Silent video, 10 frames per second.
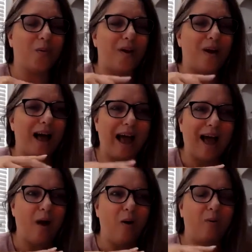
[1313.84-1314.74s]

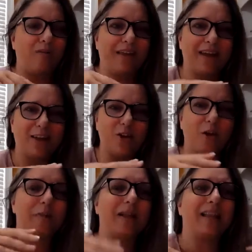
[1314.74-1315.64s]
how, like, you know what
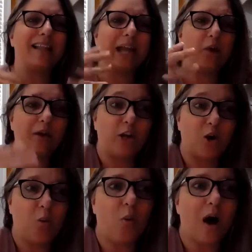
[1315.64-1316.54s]
I mean? Like, they want to know
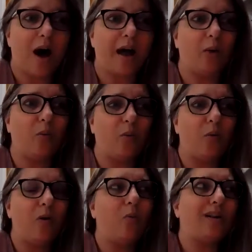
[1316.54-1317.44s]
why.
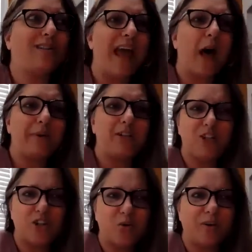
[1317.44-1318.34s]
What happened to
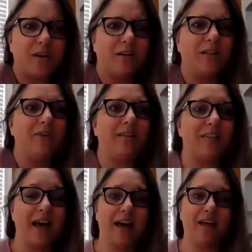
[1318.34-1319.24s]
you with Young Living
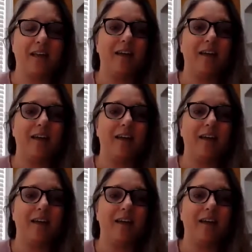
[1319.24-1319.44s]
that